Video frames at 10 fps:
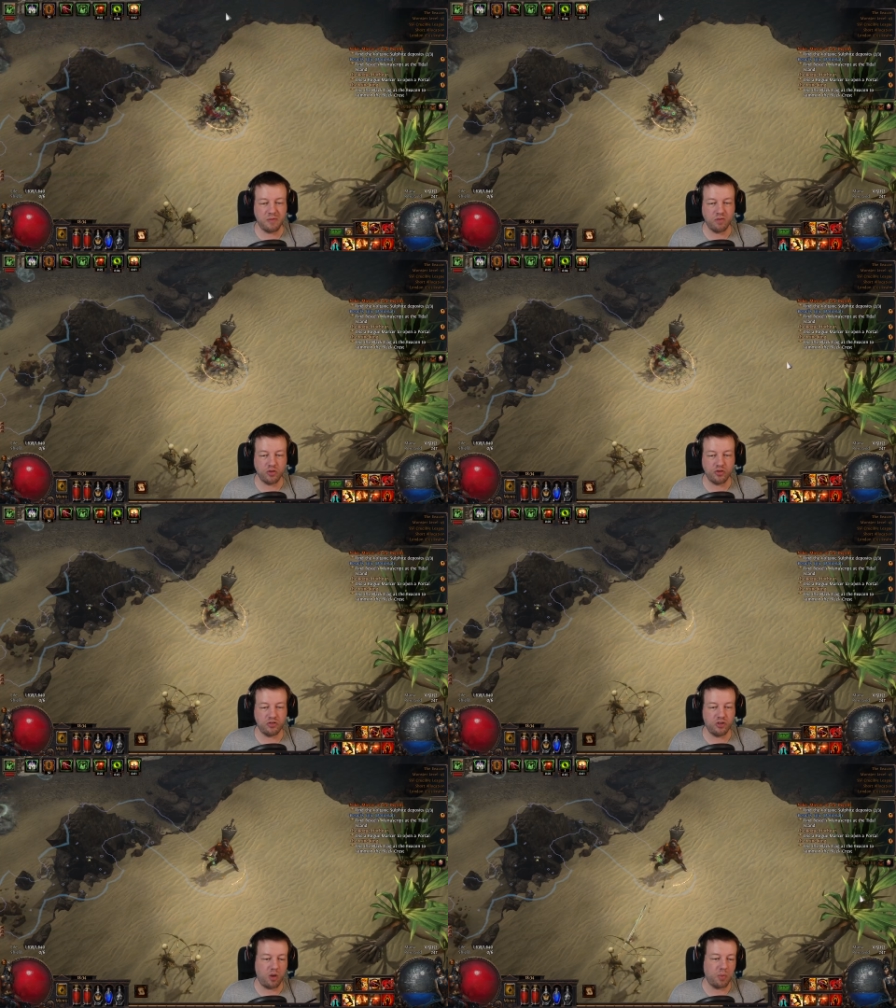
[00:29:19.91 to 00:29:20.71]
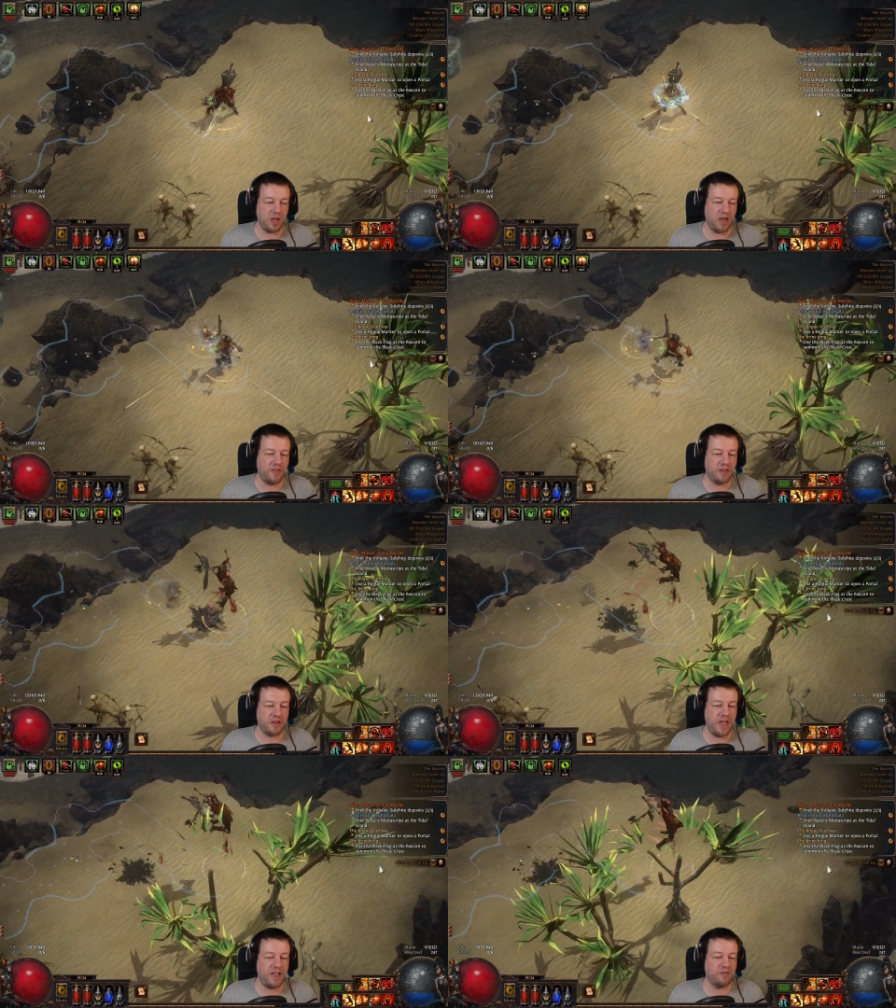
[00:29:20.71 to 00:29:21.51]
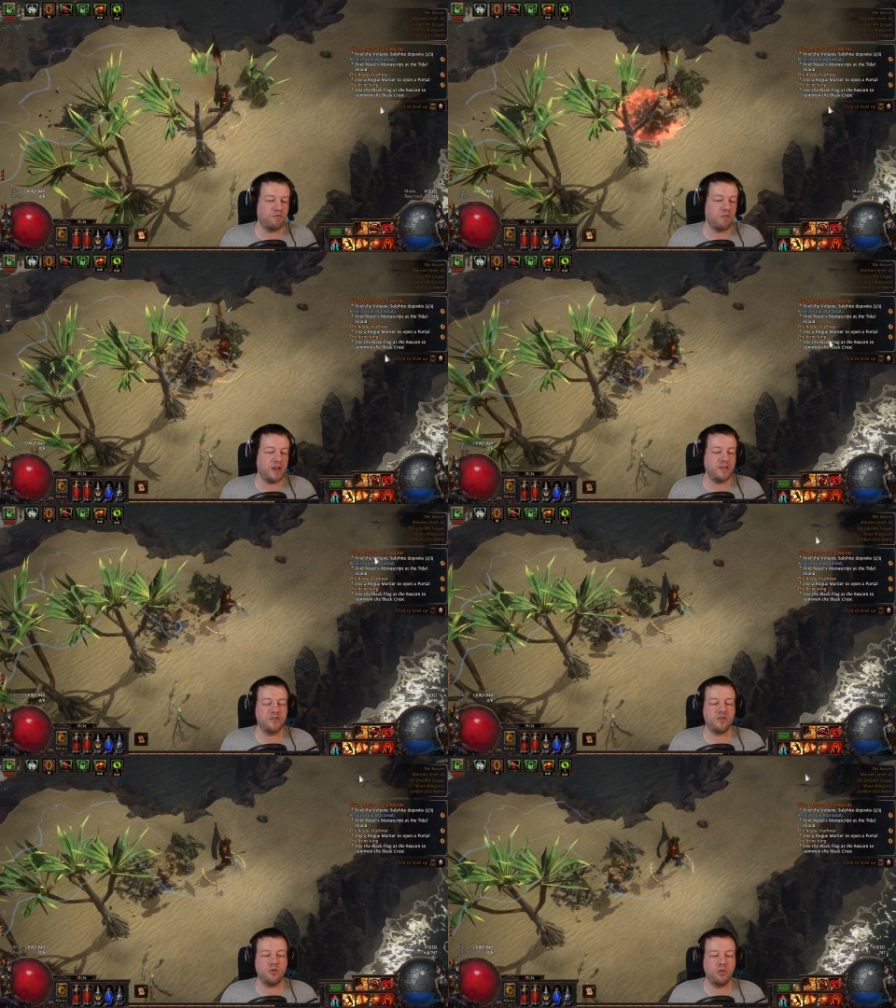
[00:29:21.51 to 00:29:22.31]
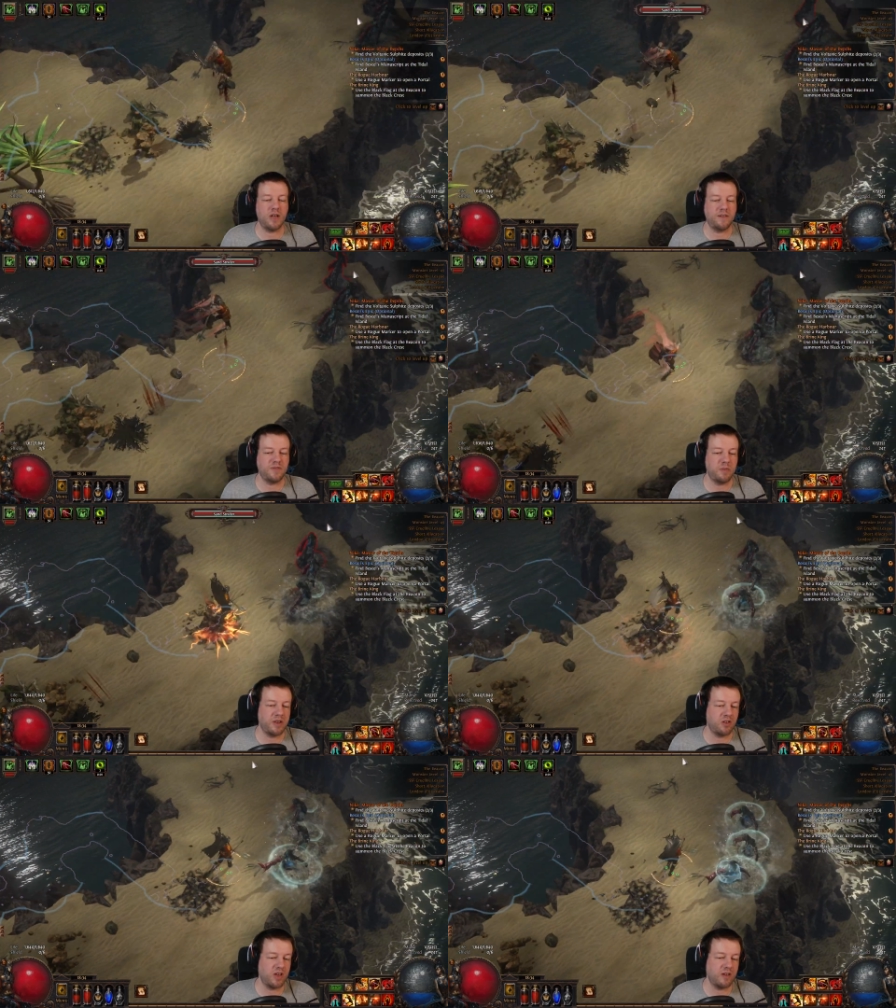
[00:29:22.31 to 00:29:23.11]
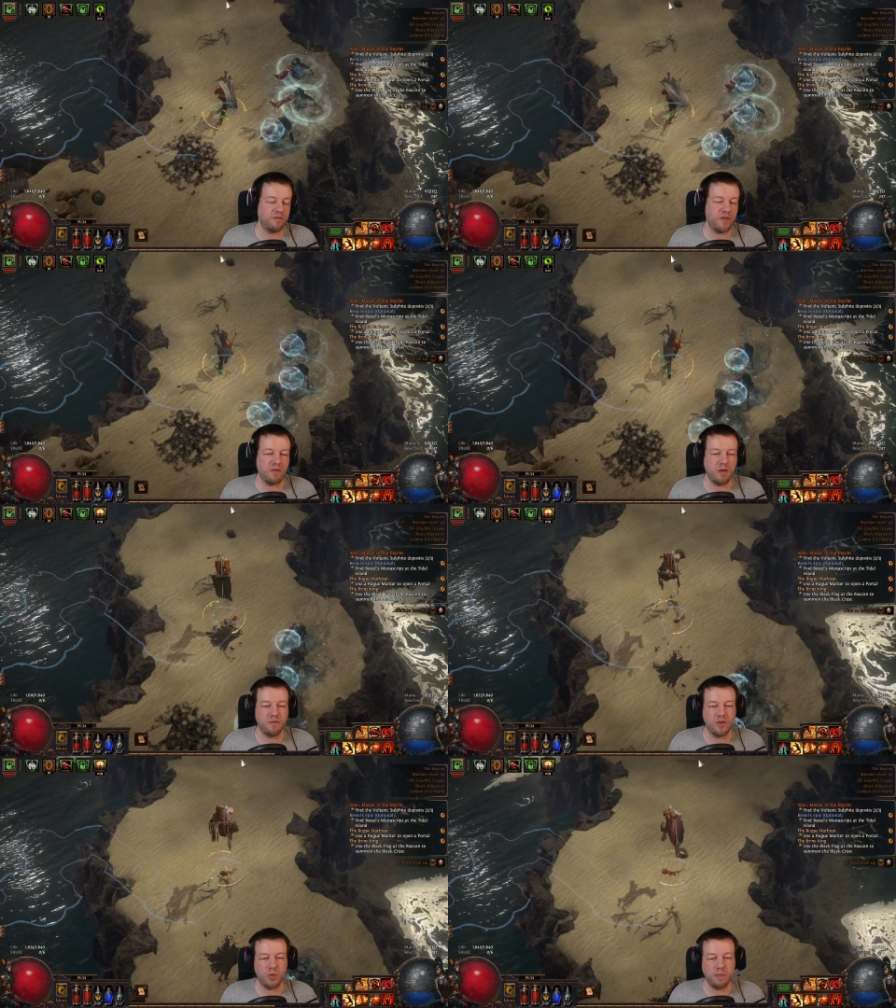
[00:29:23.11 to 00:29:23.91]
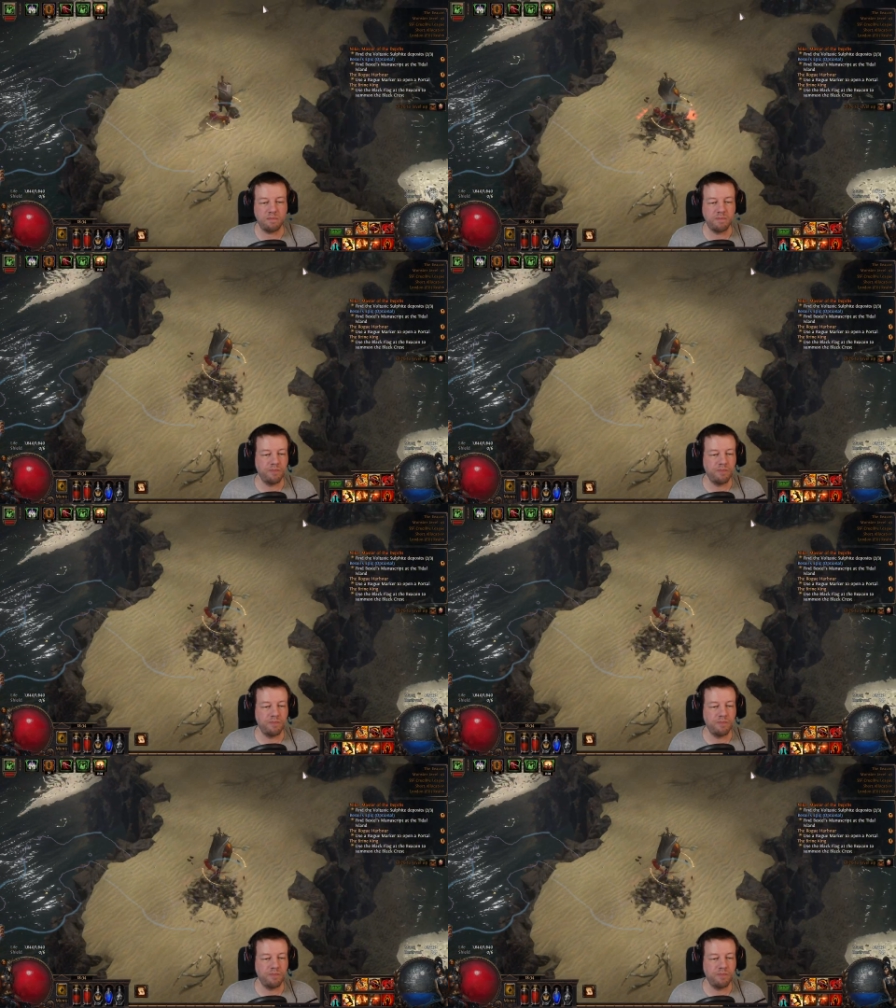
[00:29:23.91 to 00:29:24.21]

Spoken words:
run to the top and then head right or left, depending on how far over you went.